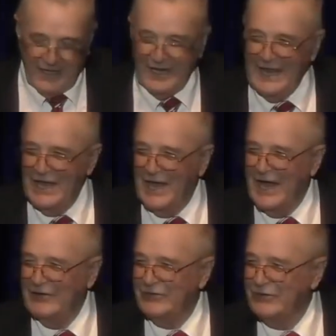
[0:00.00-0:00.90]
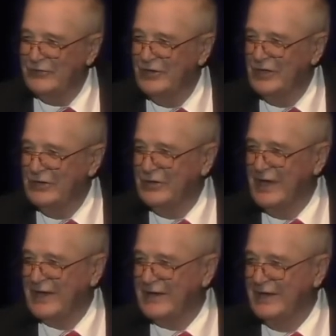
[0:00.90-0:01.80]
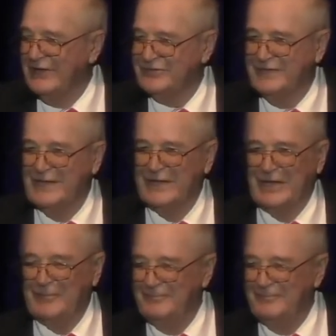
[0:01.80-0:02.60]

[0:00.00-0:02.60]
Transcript: Hodges. Where are you at, Clay? Stand up.